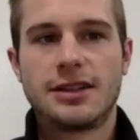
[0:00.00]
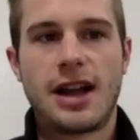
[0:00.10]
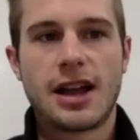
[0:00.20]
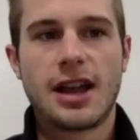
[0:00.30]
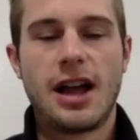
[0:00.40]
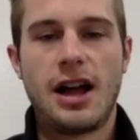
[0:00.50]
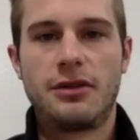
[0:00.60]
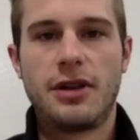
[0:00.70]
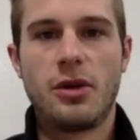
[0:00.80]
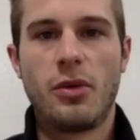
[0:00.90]
talking
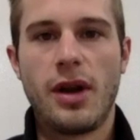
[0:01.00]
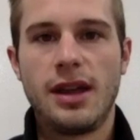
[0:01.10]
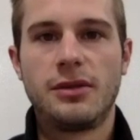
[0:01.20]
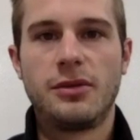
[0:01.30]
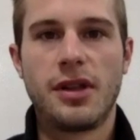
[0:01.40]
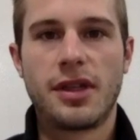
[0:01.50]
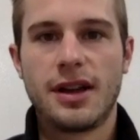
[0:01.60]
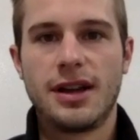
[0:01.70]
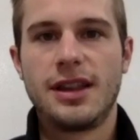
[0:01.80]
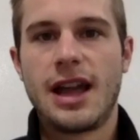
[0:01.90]
right away with
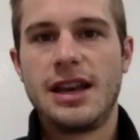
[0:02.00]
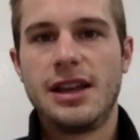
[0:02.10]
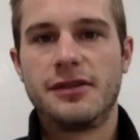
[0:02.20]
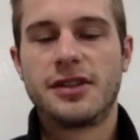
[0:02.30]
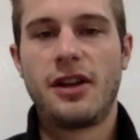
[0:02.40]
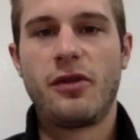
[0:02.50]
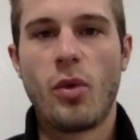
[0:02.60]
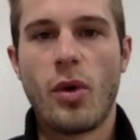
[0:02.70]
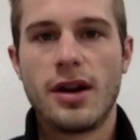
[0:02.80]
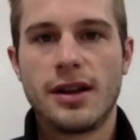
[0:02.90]
the idea of
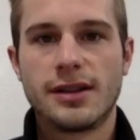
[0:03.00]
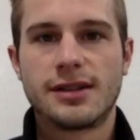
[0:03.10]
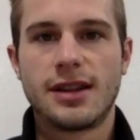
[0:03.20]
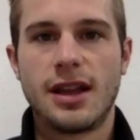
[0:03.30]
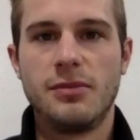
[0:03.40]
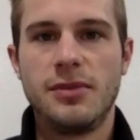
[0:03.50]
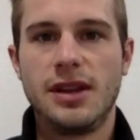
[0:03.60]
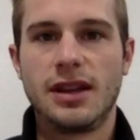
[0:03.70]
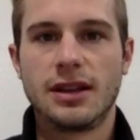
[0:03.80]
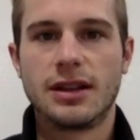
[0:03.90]
self-awareness and
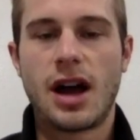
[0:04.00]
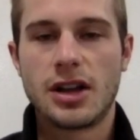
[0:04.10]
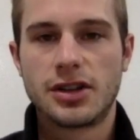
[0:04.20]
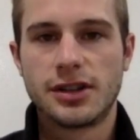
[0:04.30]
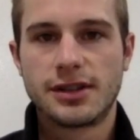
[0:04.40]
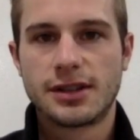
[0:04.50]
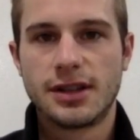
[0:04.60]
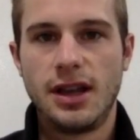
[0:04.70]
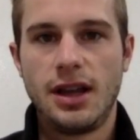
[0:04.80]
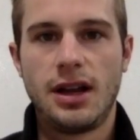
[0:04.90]
being
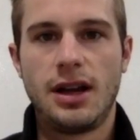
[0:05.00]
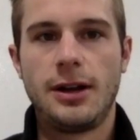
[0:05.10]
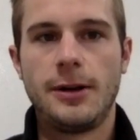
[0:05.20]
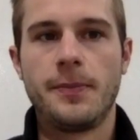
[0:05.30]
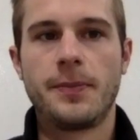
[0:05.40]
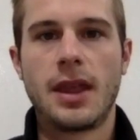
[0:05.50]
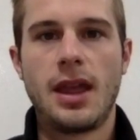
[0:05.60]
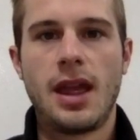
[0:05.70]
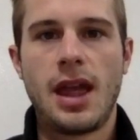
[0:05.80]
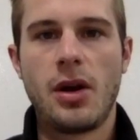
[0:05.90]
conscious. Harri,
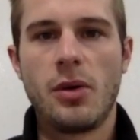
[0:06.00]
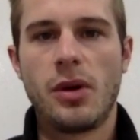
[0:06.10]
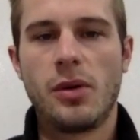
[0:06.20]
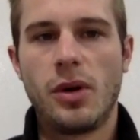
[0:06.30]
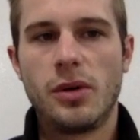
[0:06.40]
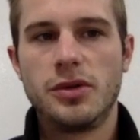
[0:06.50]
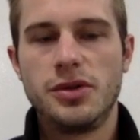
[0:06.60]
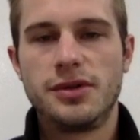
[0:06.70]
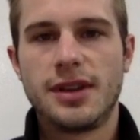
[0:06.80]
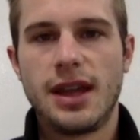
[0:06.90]
what would
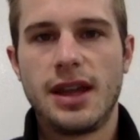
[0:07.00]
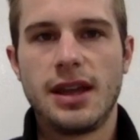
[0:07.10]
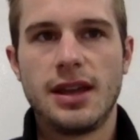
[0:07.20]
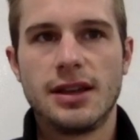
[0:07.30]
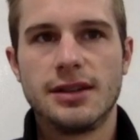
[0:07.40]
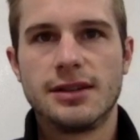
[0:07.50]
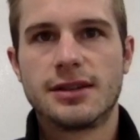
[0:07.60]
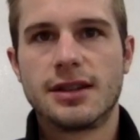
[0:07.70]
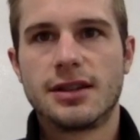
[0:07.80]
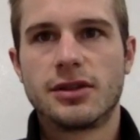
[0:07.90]
you say
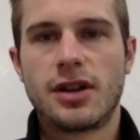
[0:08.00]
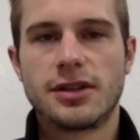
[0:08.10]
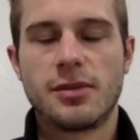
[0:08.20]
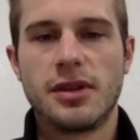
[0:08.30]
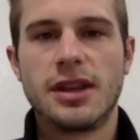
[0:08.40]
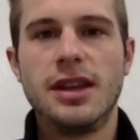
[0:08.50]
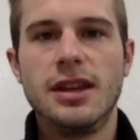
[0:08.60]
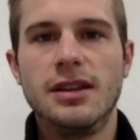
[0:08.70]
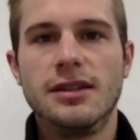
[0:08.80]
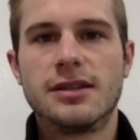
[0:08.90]
are some of the
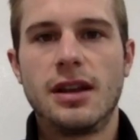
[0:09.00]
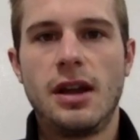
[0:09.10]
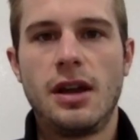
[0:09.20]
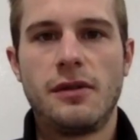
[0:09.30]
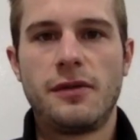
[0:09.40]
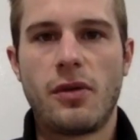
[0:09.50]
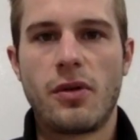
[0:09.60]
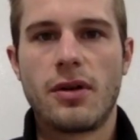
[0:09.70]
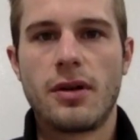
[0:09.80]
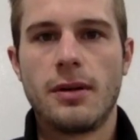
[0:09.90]
keys
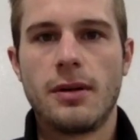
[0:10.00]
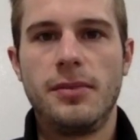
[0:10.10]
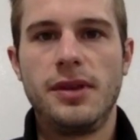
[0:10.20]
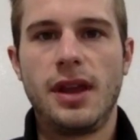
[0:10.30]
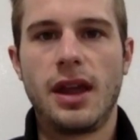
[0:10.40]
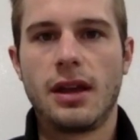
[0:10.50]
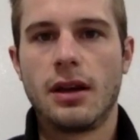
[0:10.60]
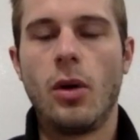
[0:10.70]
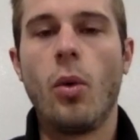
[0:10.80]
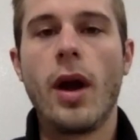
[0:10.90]
for
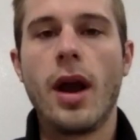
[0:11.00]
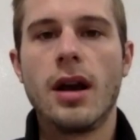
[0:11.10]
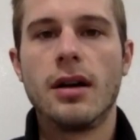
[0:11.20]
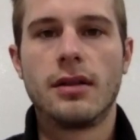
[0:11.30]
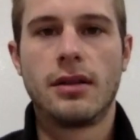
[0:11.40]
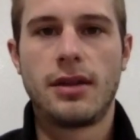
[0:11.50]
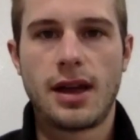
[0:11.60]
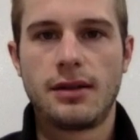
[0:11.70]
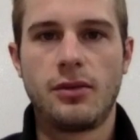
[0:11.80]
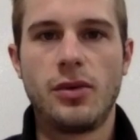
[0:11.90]
being aware
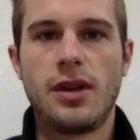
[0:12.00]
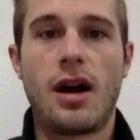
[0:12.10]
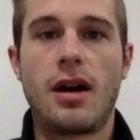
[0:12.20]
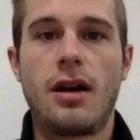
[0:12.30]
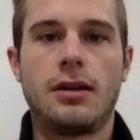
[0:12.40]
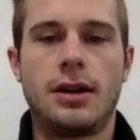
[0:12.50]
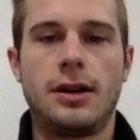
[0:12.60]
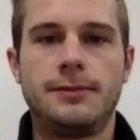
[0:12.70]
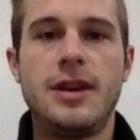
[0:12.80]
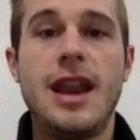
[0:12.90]
that we are
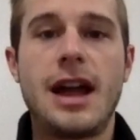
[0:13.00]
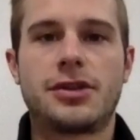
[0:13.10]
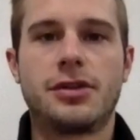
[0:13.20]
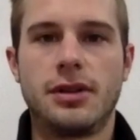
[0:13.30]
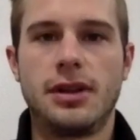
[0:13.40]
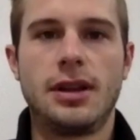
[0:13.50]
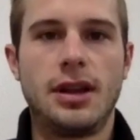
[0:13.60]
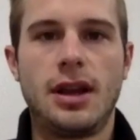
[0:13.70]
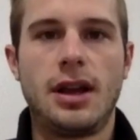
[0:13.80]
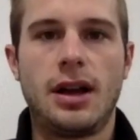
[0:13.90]
naturally
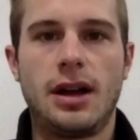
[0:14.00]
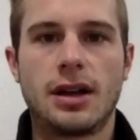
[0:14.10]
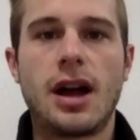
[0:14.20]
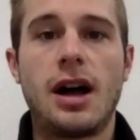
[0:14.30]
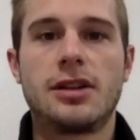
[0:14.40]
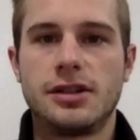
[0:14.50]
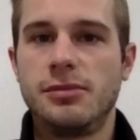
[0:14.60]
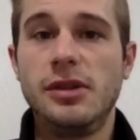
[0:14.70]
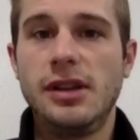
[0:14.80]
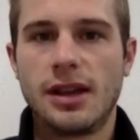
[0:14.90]

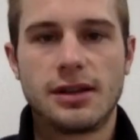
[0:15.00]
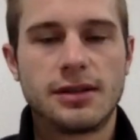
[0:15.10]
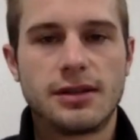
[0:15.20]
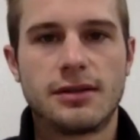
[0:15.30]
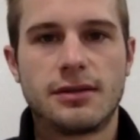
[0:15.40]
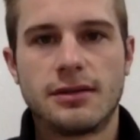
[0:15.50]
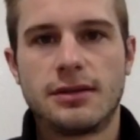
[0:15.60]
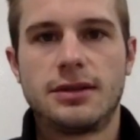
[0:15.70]
conscious beings?